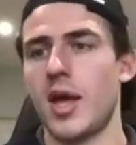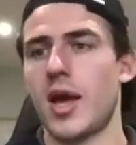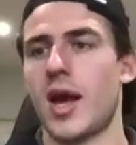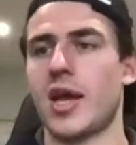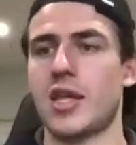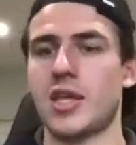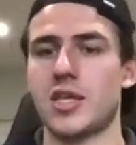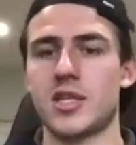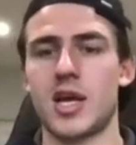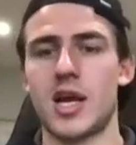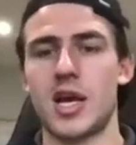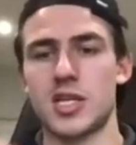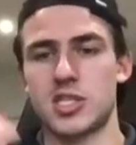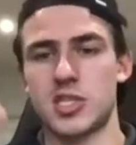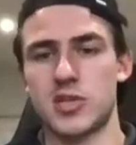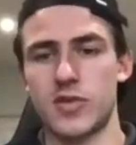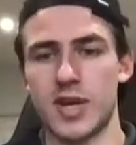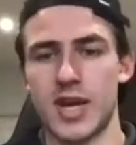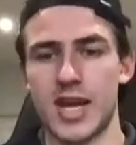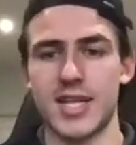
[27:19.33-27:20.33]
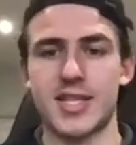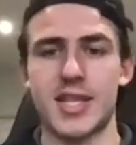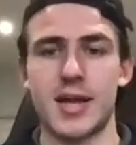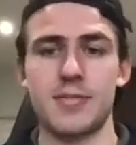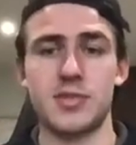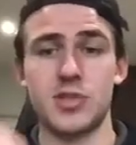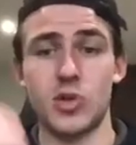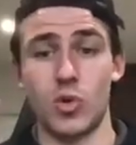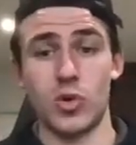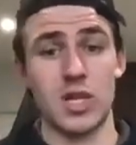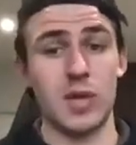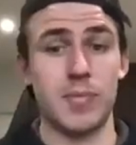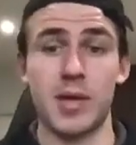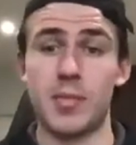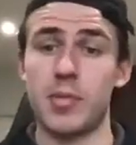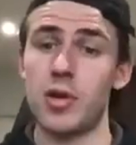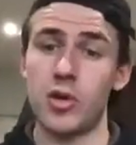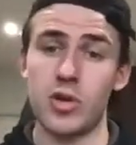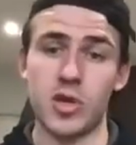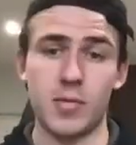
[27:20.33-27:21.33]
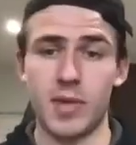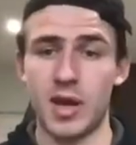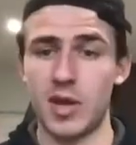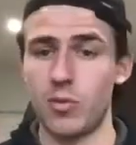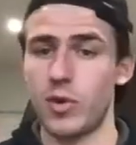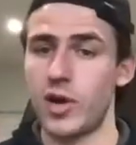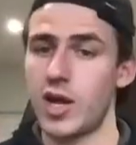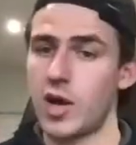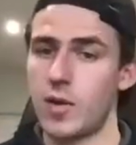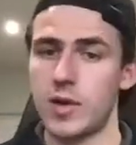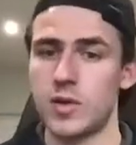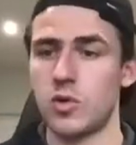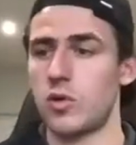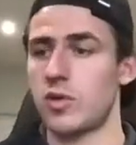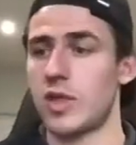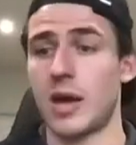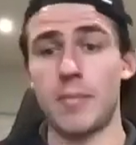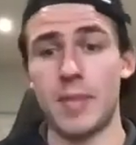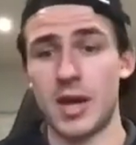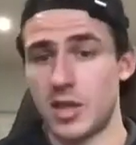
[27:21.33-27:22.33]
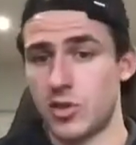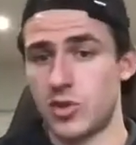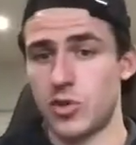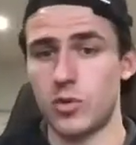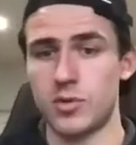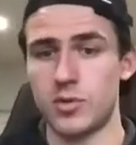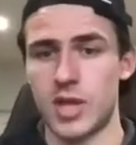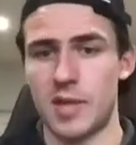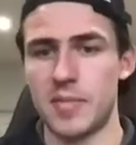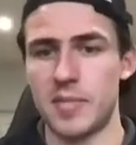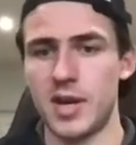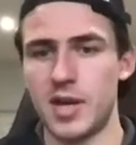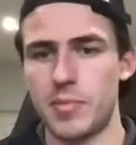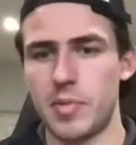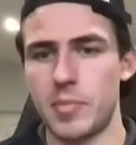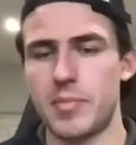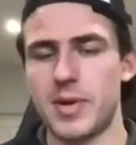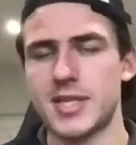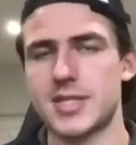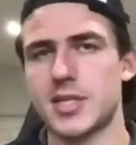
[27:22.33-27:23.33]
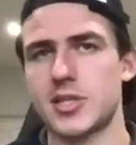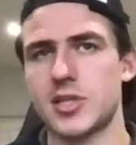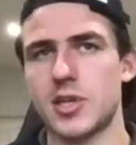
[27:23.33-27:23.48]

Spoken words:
and you start to relate them to other people who you might work with or that might suit them a little bit better.